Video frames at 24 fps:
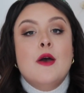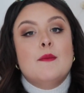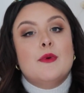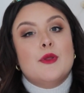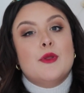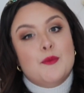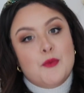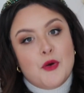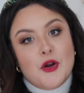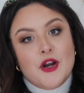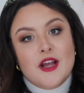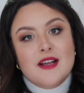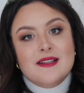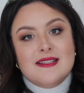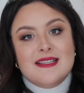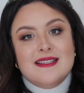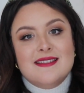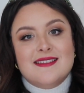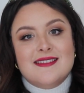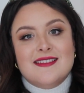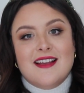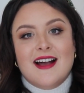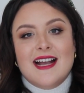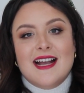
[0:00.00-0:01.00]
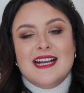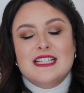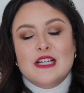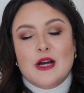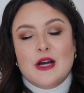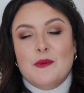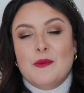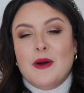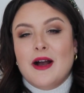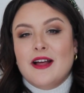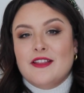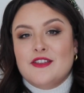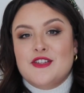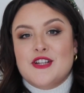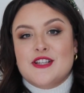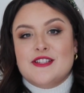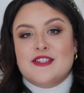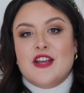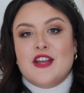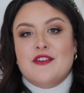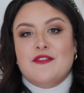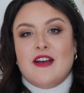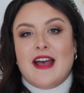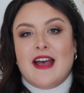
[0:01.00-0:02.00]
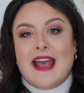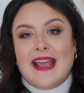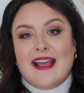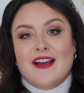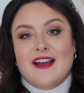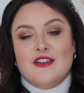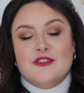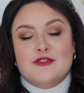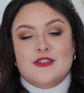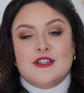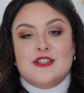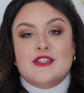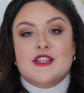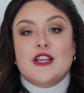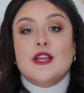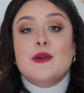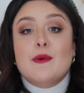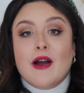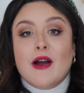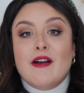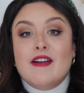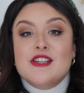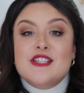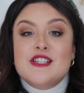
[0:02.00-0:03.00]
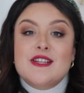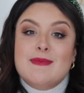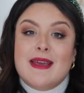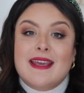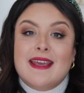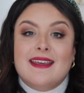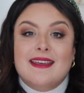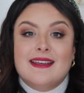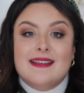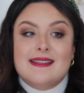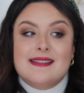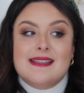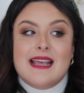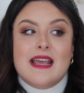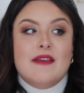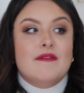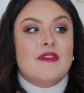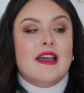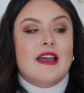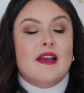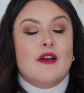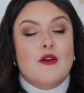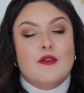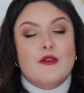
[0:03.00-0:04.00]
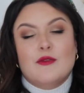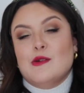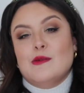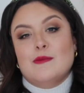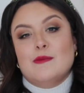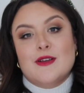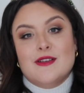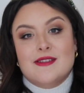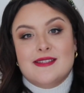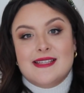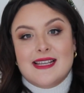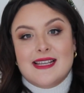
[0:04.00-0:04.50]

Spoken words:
but the products inside are worth just over £800, so you are actually making a saving of almost